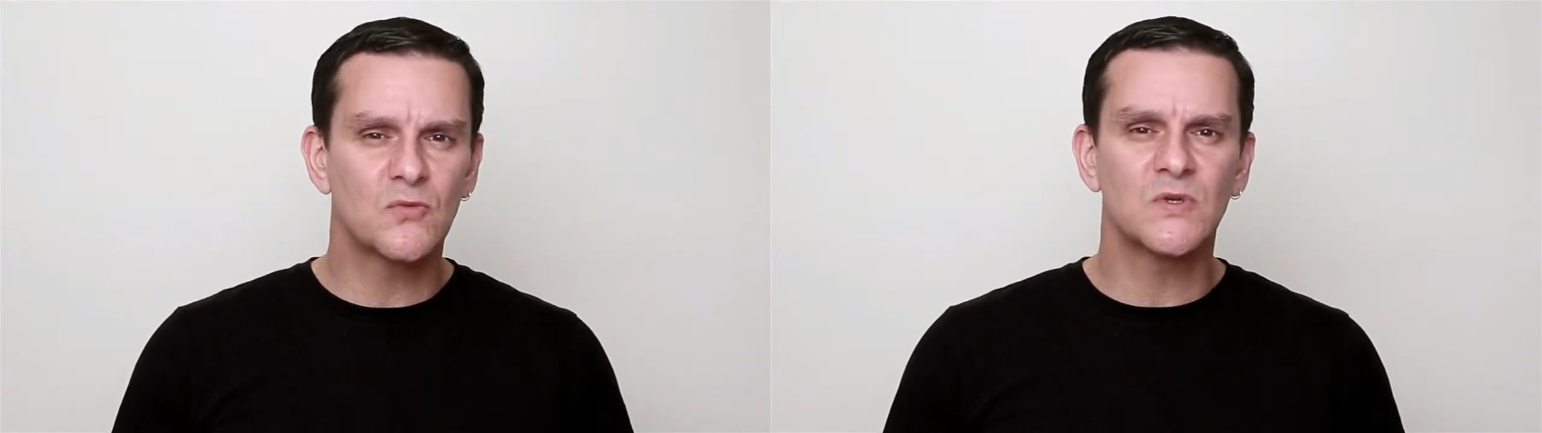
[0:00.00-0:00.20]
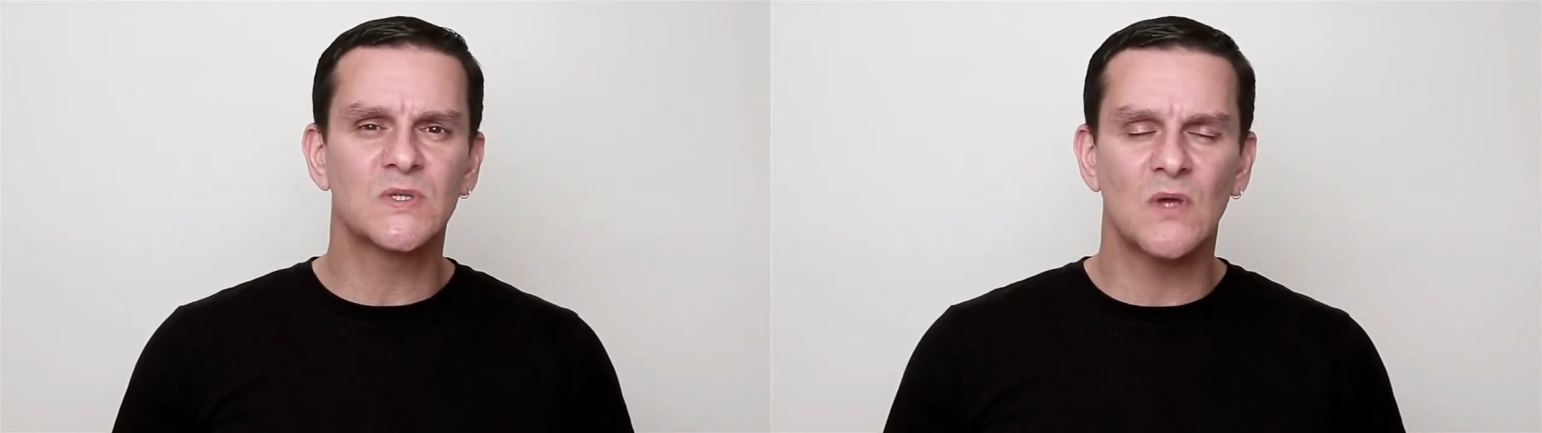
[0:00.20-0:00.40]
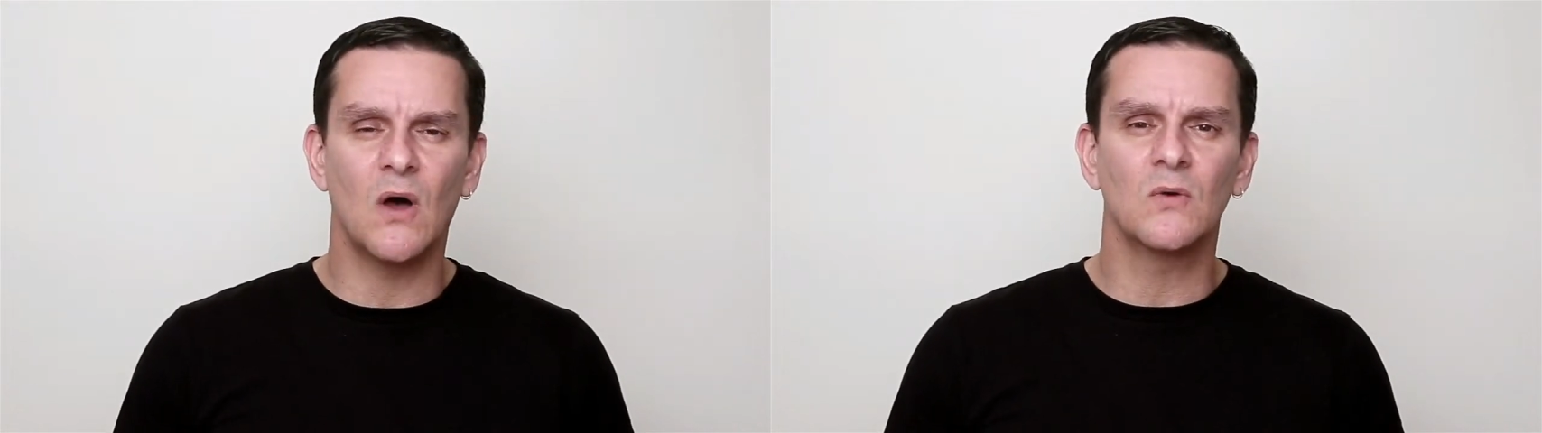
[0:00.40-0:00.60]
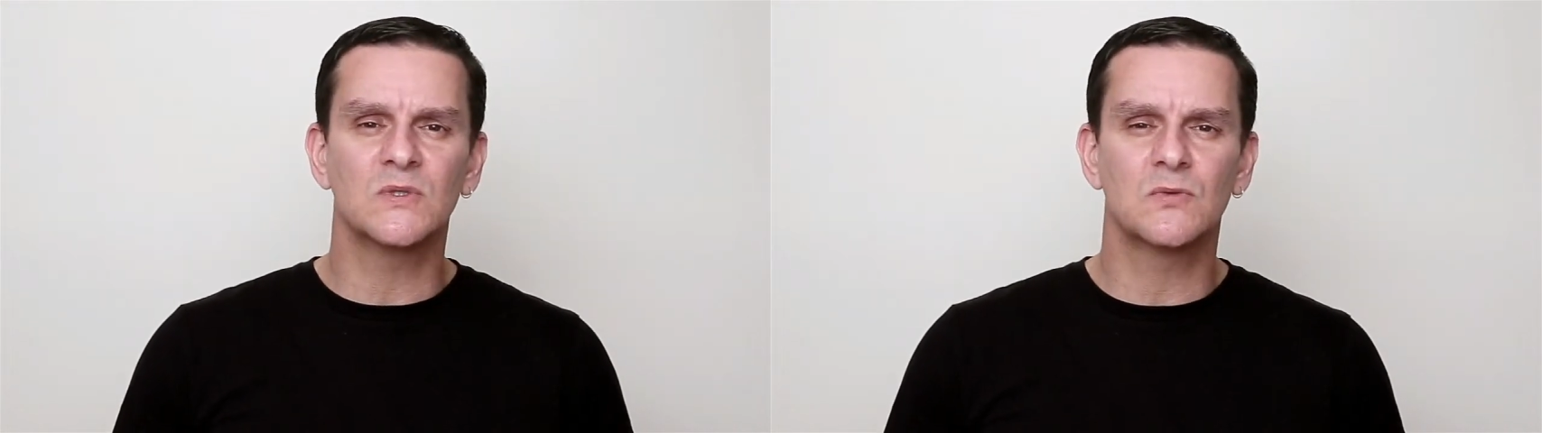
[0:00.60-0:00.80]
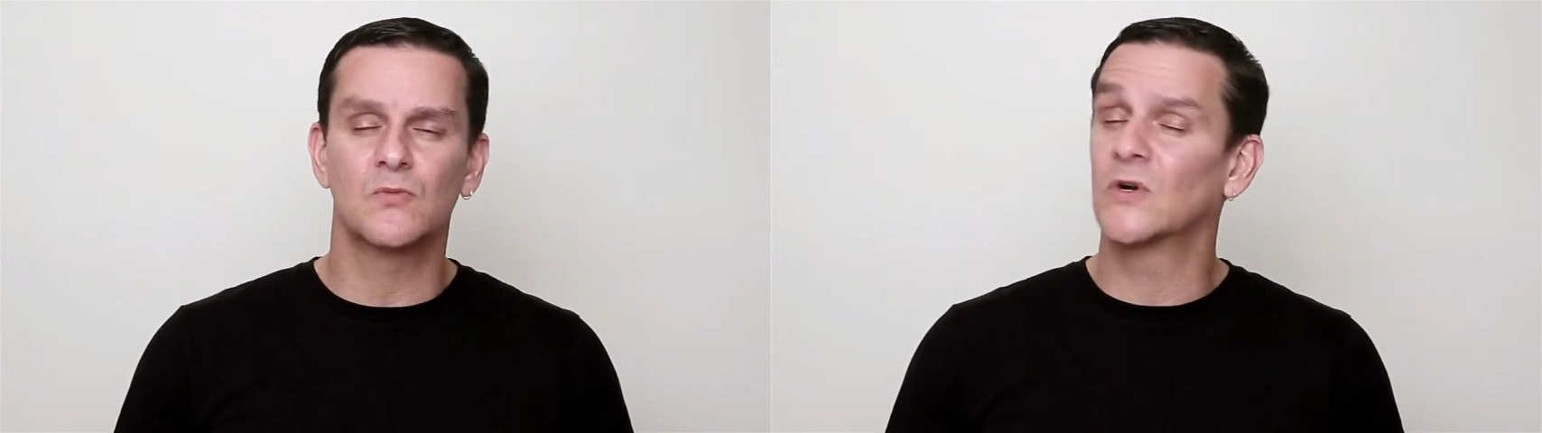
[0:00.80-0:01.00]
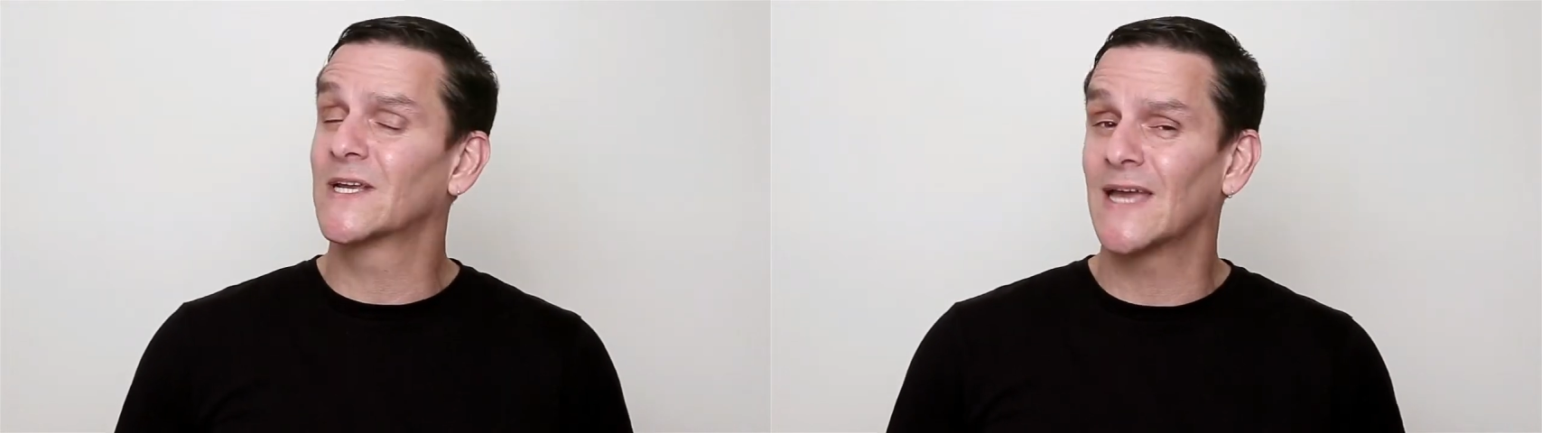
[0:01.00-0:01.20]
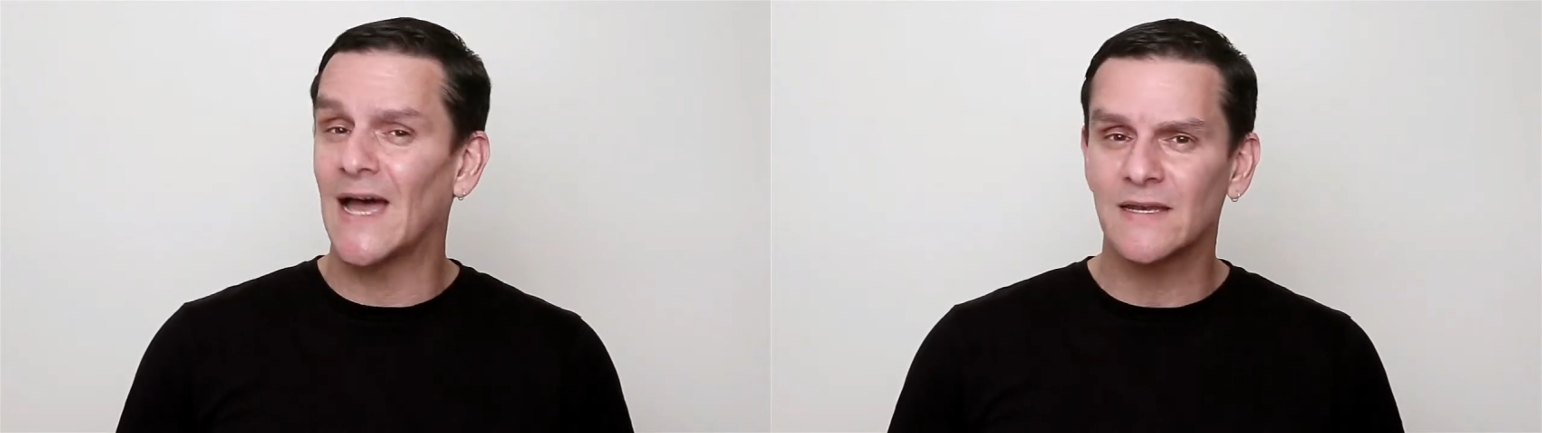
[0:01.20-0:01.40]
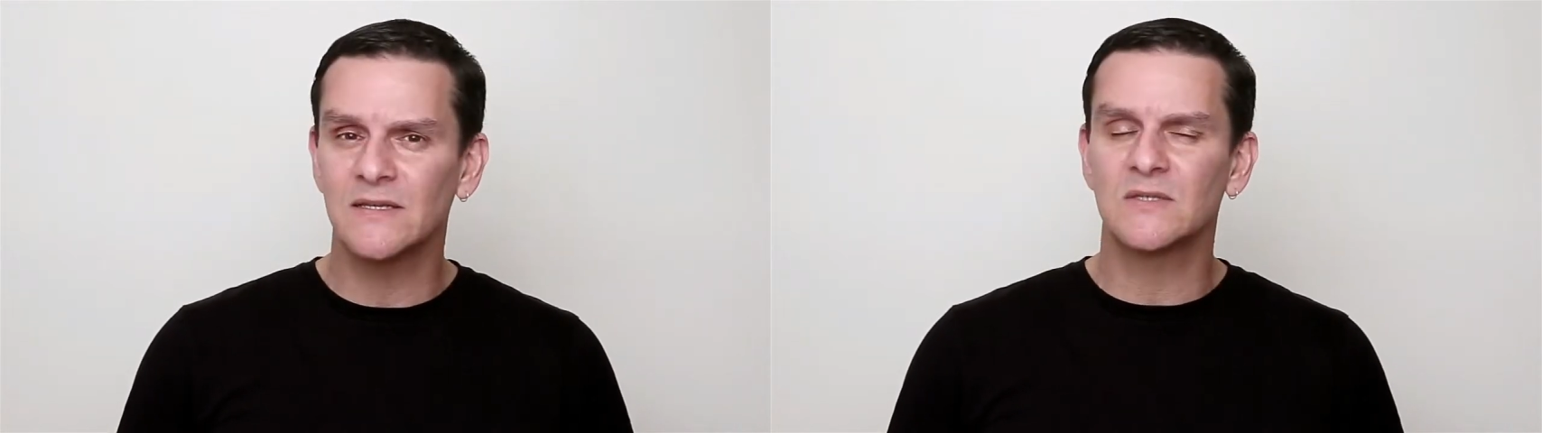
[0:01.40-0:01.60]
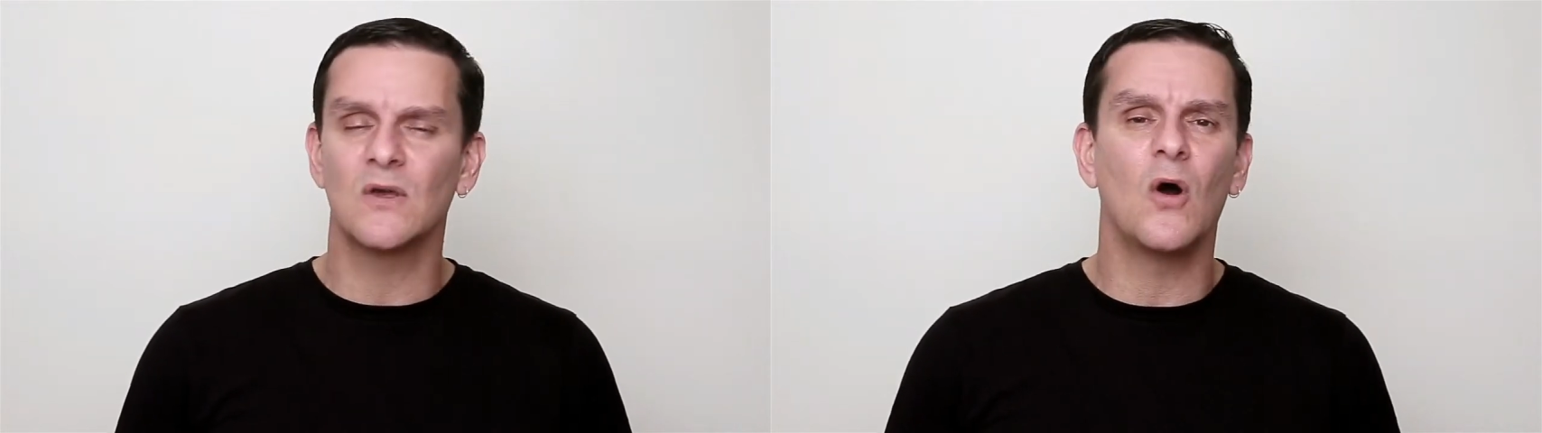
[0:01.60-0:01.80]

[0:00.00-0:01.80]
results regardless